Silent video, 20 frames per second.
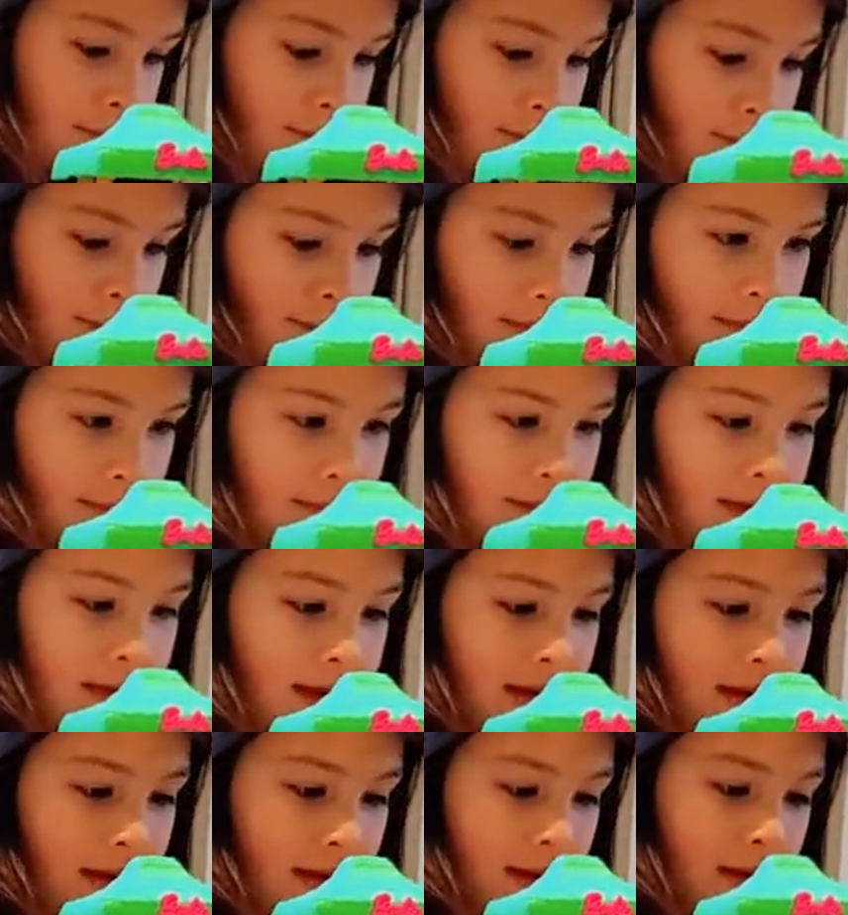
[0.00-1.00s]

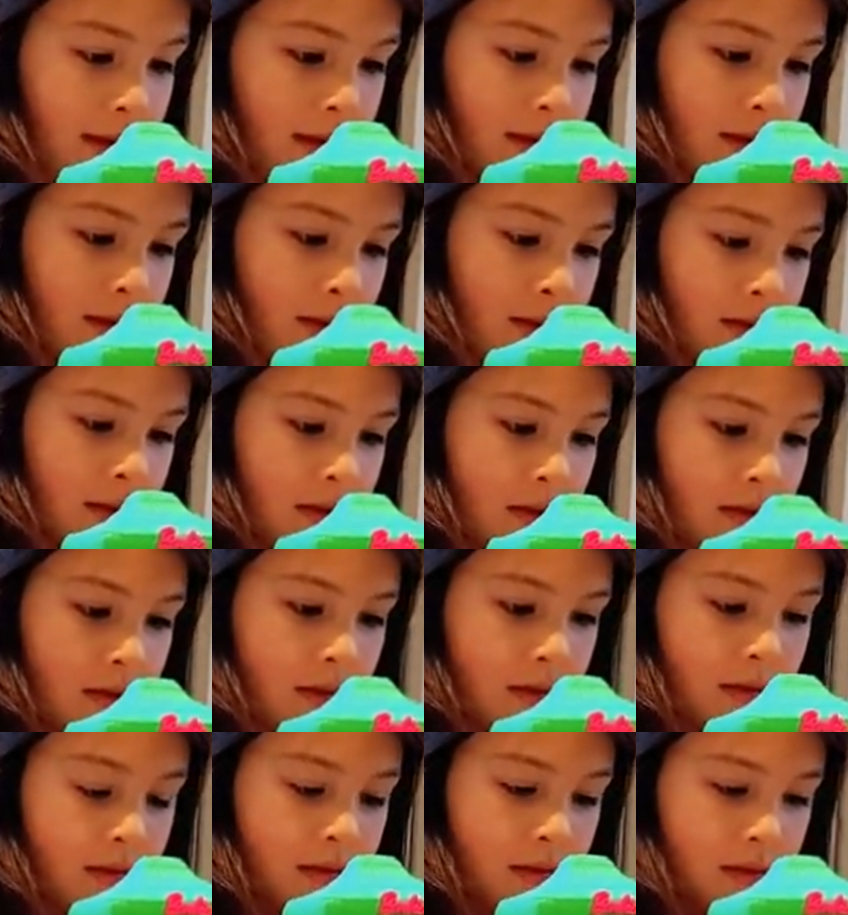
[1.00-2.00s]

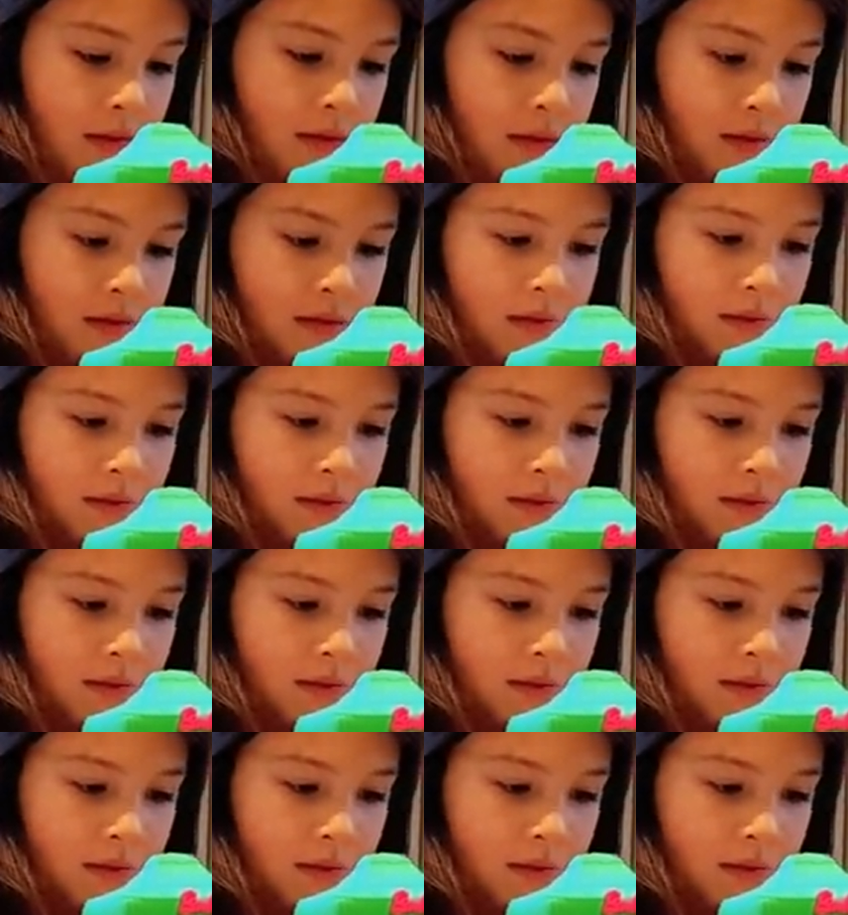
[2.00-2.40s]
(not speaking)